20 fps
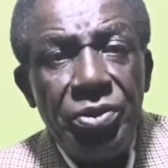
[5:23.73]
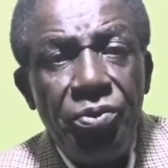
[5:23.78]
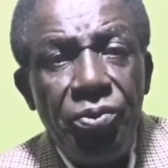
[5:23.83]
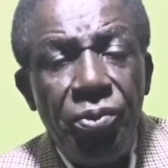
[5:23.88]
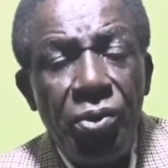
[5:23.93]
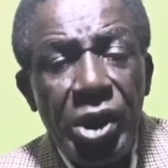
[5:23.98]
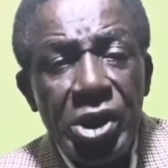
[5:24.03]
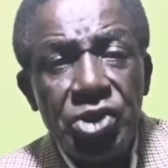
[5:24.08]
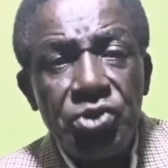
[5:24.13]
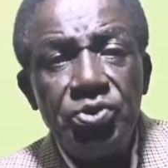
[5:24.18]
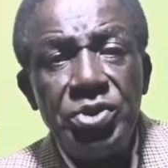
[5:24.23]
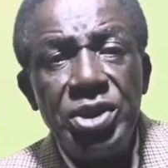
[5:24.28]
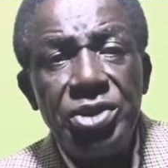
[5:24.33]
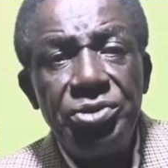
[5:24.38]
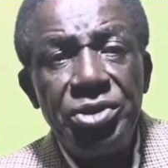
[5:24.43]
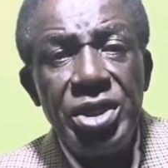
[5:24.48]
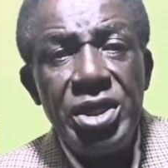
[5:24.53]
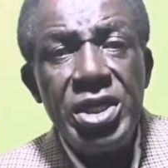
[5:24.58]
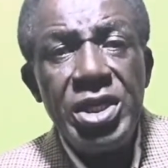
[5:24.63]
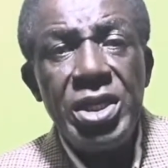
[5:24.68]
what we
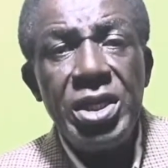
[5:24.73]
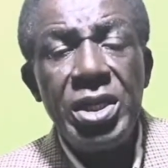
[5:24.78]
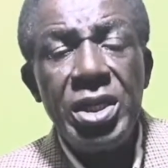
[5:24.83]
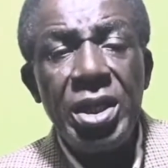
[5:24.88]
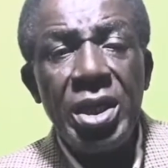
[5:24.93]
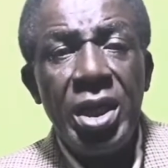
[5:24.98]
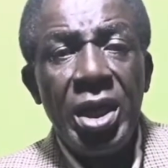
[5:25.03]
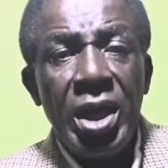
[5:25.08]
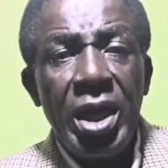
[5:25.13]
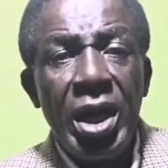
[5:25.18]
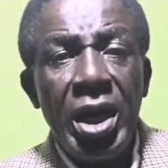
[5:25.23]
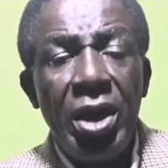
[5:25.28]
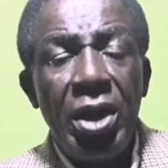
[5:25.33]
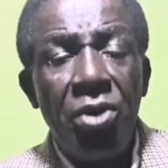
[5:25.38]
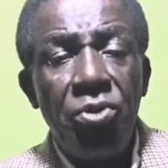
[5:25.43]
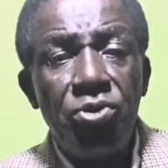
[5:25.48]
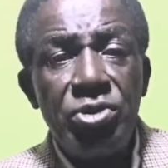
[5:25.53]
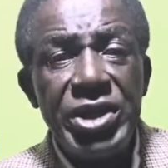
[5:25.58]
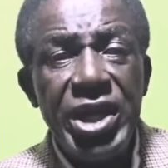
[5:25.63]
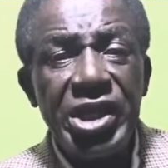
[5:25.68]
really
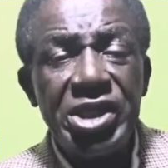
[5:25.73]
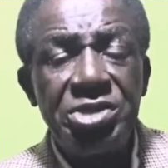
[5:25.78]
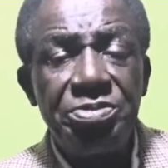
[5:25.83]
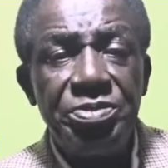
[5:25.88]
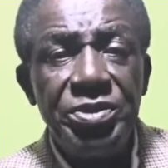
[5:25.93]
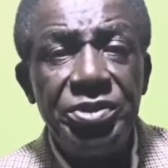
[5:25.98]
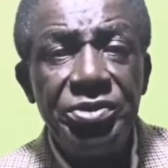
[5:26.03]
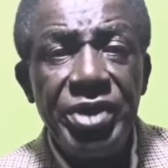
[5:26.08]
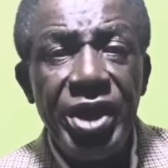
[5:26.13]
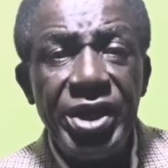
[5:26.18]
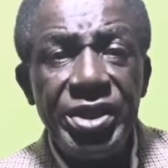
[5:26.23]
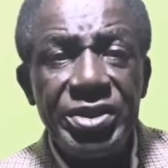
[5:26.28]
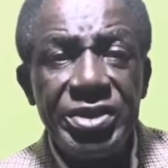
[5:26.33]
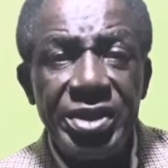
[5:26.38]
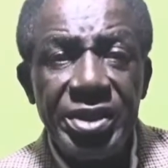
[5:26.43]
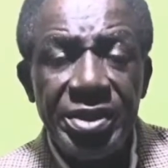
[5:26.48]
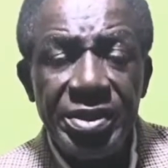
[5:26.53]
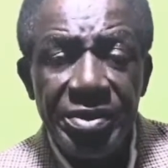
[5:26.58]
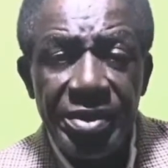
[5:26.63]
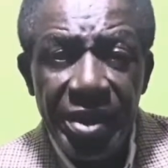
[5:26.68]
would experience
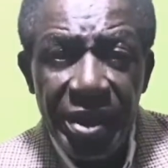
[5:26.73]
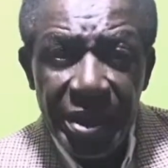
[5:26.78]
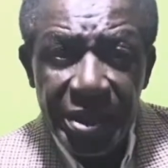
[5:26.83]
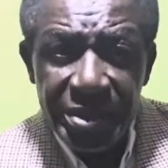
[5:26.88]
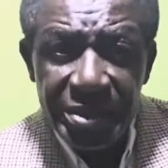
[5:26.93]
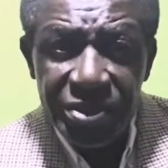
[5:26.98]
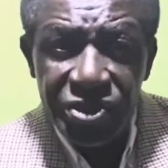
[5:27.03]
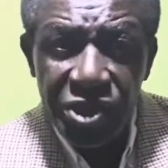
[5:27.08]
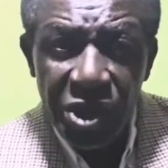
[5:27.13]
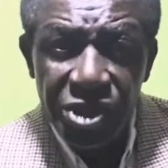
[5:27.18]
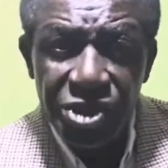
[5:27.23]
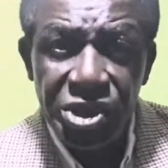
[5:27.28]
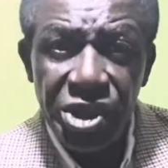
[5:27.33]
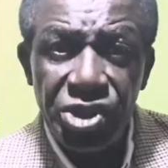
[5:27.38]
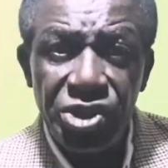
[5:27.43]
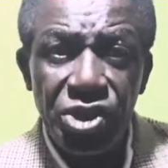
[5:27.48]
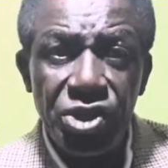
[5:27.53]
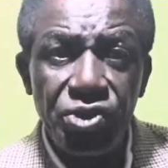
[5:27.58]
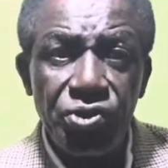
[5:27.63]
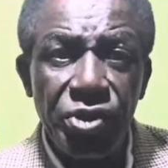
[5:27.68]
in such a
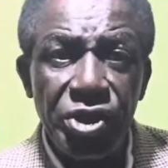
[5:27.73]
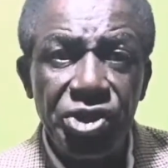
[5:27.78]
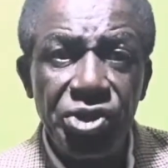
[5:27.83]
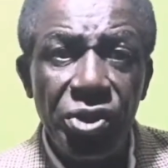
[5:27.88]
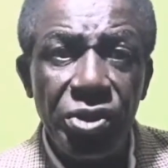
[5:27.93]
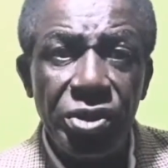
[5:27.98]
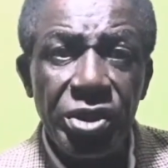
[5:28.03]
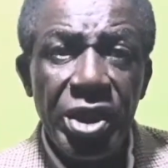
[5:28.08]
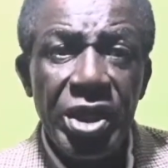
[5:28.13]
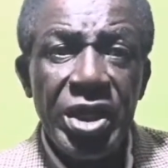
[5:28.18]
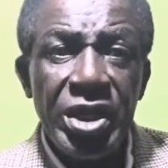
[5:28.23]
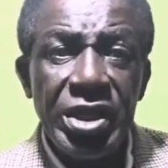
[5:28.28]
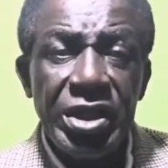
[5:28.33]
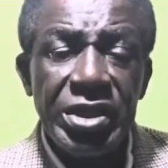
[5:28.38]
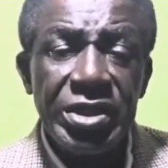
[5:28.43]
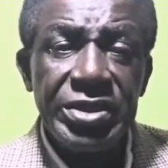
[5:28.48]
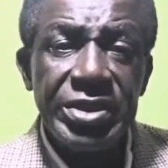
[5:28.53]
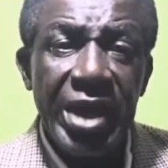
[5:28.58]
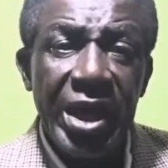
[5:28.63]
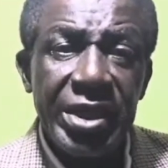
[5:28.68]
situation
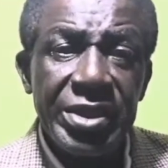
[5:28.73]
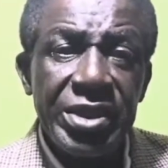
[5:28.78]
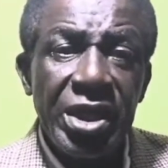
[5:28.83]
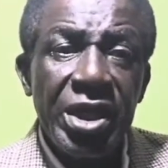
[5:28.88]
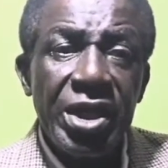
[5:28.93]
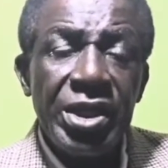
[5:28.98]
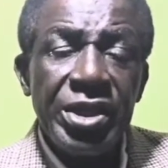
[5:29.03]
is that